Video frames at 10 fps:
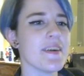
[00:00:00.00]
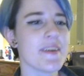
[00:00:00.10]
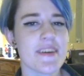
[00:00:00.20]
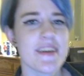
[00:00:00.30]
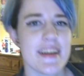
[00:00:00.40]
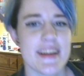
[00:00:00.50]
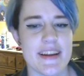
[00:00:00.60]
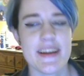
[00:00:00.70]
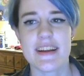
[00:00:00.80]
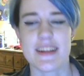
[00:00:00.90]
Or,
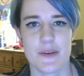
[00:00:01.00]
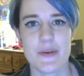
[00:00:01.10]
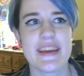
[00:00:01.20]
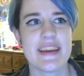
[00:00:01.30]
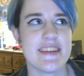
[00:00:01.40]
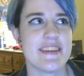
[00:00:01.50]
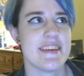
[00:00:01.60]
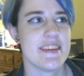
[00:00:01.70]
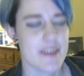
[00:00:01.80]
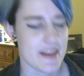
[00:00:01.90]
"Yeah,
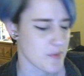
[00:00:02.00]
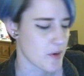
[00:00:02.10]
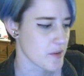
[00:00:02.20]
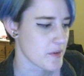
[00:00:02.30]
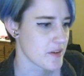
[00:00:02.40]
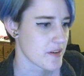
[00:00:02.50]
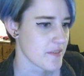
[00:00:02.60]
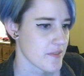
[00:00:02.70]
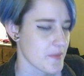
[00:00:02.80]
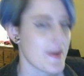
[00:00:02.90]
Luigi." That's Waluigi.
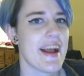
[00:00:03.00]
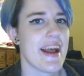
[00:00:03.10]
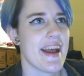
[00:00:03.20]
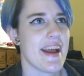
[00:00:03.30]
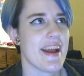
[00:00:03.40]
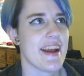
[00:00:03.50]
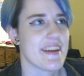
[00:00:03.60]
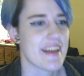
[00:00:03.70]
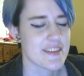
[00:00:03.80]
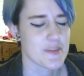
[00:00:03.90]
Wow,
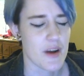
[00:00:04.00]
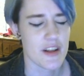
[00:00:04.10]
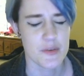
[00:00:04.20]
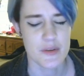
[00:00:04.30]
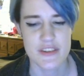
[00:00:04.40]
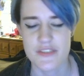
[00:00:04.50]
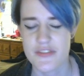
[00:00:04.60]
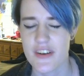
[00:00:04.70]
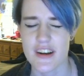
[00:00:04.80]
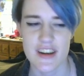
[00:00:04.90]
that's Waluigi.
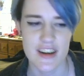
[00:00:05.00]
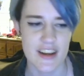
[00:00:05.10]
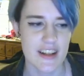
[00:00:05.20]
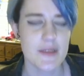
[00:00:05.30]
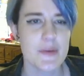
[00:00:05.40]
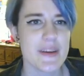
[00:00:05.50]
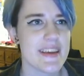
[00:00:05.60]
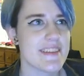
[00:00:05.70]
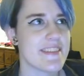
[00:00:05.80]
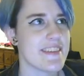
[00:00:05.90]
Fuck.
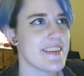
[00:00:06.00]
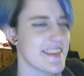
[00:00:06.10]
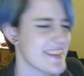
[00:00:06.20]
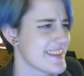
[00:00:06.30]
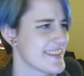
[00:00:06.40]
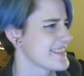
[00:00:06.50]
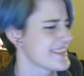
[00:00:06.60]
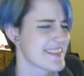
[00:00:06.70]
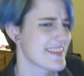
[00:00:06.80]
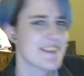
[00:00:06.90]
Luigi.
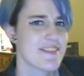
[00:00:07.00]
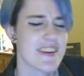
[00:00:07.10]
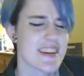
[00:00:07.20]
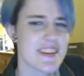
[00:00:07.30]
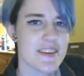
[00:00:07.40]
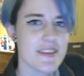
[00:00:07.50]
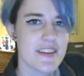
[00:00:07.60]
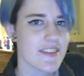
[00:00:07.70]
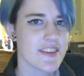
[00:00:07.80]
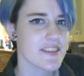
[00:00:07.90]
I don't fucking know the
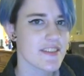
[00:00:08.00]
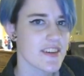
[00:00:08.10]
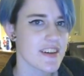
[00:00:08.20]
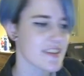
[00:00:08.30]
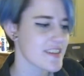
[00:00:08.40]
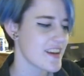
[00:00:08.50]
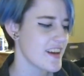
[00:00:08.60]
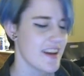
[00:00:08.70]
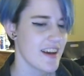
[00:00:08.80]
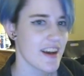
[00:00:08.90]
difference. Fuck.
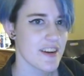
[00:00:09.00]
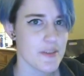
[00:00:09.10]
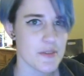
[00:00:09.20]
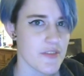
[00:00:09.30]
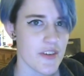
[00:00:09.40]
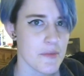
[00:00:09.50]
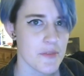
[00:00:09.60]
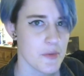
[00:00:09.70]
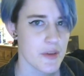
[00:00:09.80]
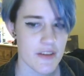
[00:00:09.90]
I don't know what the fuck I'm
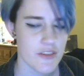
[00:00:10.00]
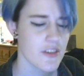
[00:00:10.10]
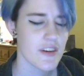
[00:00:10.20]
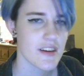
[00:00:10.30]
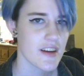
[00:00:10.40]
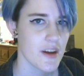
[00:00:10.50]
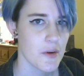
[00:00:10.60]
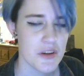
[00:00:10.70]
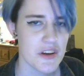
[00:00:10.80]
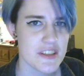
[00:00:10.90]
doing ever.
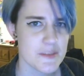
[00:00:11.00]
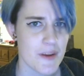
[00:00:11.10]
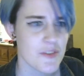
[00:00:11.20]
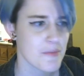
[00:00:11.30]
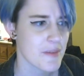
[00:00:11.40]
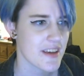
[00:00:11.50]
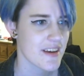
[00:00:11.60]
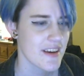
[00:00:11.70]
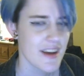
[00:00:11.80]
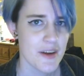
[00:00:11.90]
What do y'all expect from me?
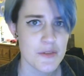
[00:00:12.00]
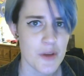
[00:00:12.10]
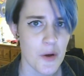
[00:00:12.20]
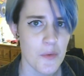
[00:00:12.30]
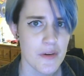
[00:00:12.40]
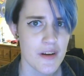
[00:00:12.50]
I don't know.